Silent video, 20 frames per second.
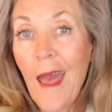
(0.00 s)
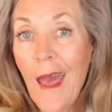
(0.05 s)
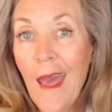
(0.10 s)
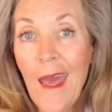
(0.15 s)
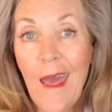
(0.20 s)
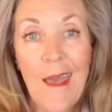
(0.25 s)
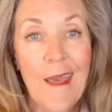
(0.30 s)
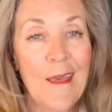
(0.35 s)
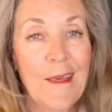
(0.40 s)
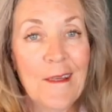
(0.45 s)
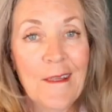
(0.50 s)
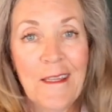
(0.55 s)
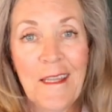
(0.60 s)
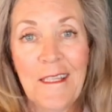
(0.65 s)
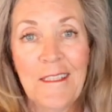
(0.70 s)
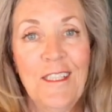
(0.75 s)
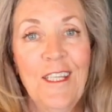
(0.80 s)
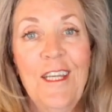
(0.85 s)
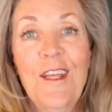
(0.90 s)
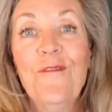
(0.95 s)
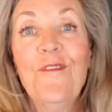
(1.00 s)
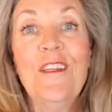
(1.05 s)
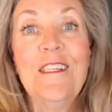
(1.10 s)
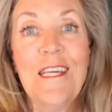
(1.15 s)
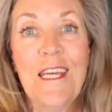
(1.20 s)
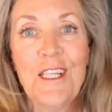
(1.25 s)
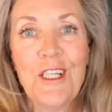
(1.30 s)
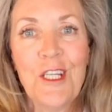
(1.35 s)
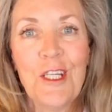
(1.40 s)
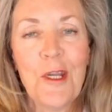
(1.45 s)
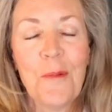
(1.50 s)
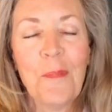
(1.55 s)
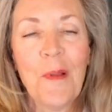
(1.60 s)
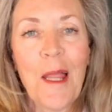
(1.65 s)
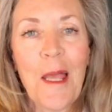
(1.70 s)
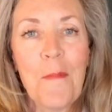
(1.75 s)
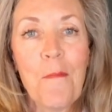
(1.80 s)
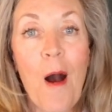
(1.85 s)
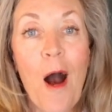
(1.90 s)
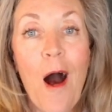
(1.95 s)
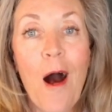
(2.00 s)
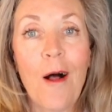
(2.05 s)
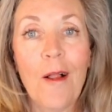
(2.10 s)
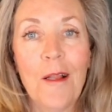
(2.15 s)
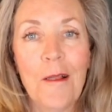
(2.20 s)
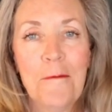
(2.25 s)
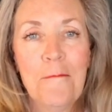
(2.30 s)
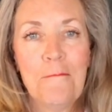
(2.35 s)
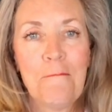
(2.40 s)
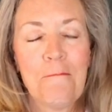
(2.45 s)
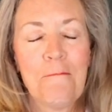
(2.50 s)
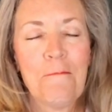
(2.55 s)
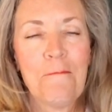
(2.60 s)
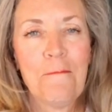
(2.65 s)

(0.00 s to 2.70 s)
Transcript: "Hey, that's an invitation to play ball."